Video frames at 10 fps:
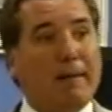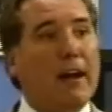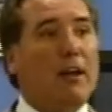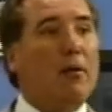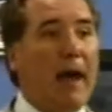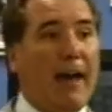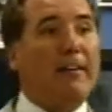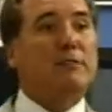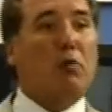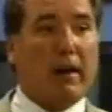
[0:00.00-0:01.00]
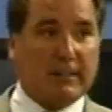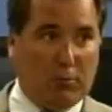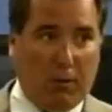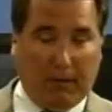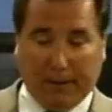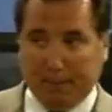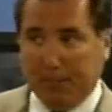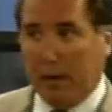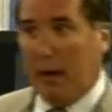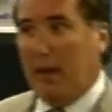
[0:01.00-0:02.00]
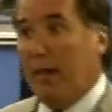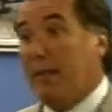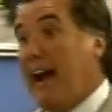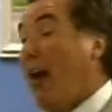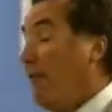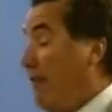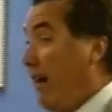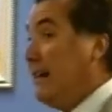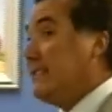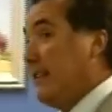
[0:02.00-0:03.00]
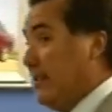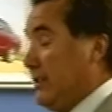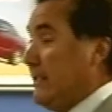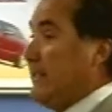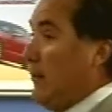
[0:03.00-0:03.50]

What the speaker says: you how these products work. They are very synergistic.